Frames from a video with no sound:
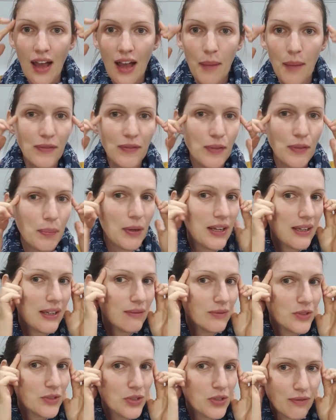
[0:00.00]
If you put it
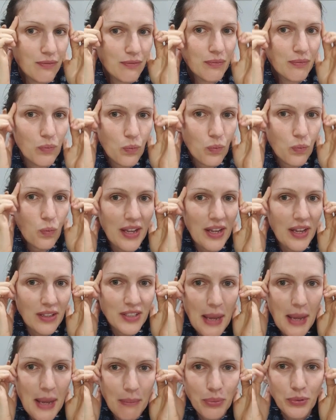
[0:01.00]
sort of where your
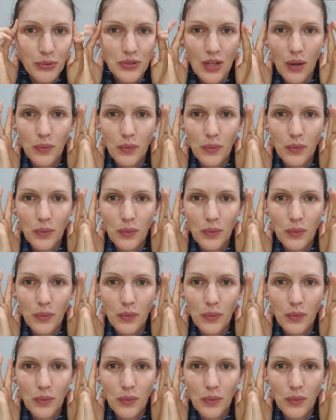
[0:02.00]
temples are,